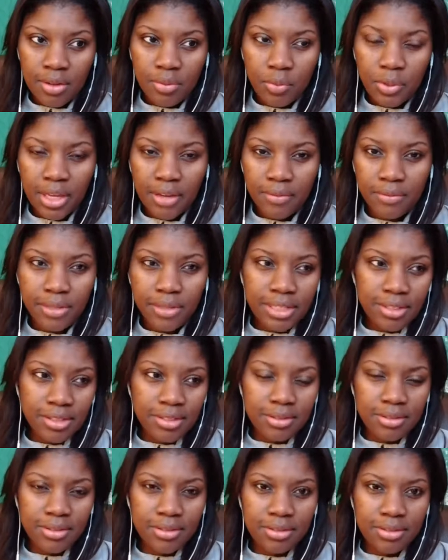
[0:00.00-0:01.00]
we have
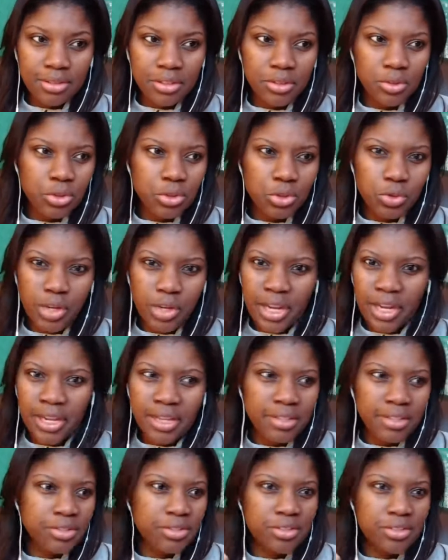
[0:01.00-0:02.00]
less
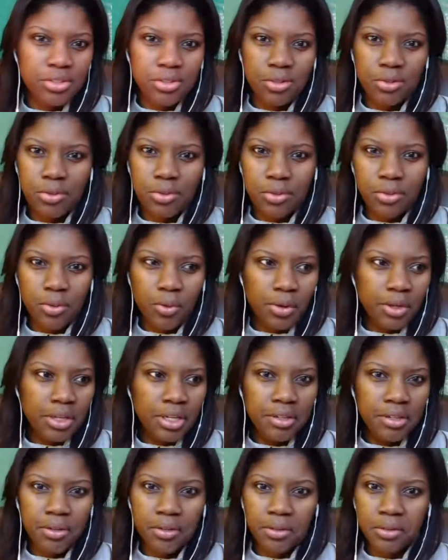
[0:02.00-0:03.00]
constraints to, or
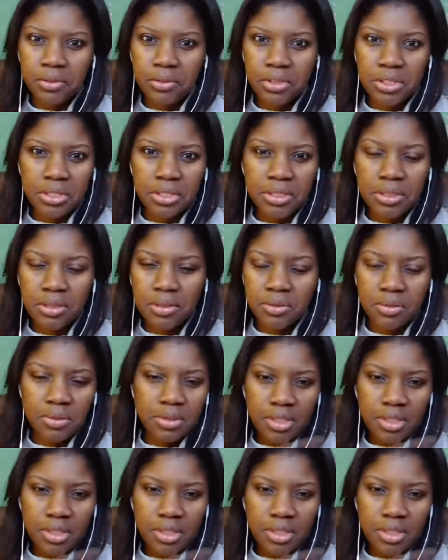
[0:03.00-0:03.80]
either just